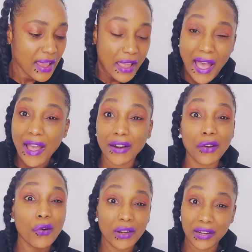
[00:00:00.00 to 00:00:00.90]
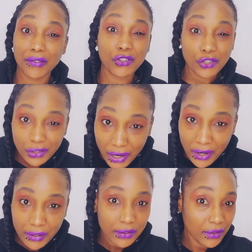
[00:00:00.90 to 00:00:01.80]
I had a whole lot of
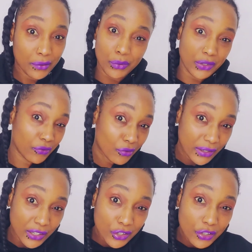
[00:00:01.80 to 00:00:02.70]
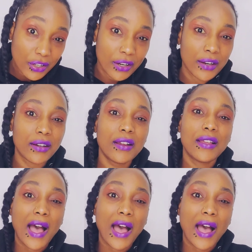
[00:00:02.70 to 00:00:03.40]
sugar, which if you want to eat sugar,